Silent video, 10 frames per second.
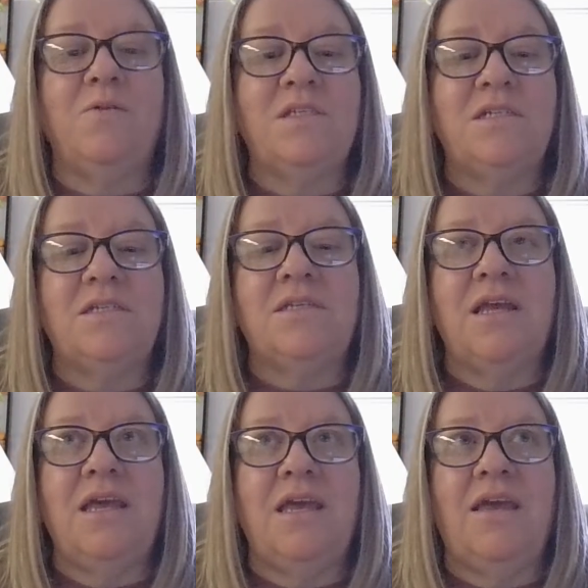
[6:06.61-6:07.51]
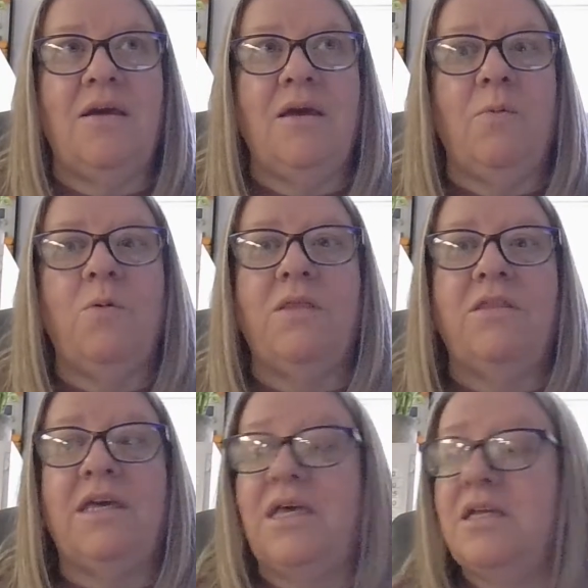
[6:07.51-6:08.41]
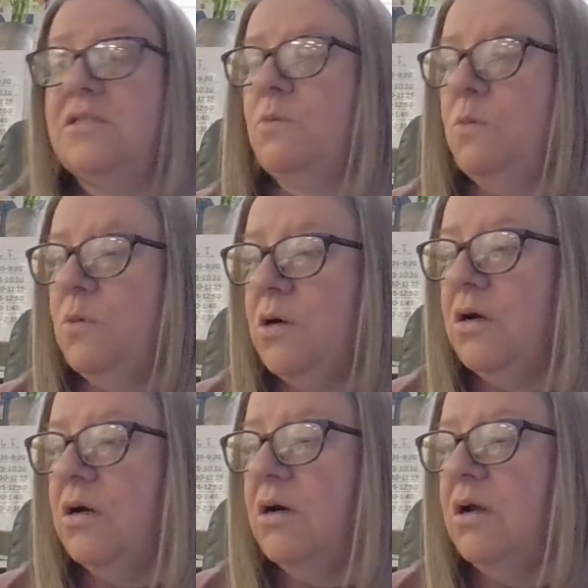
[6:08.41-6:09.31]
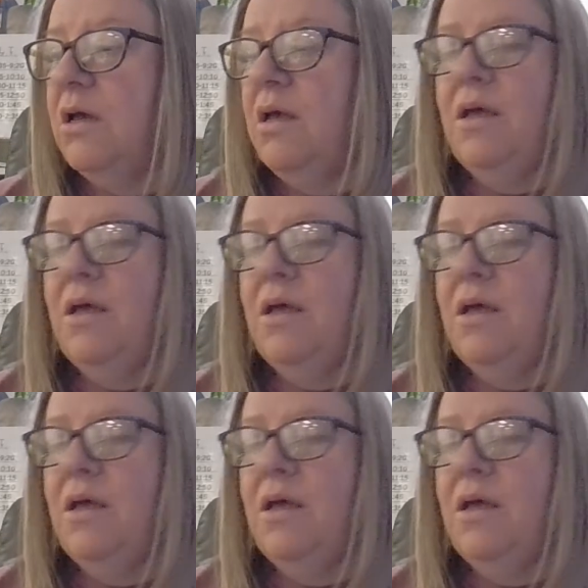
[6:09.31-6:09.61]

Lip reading: It was just what the kids were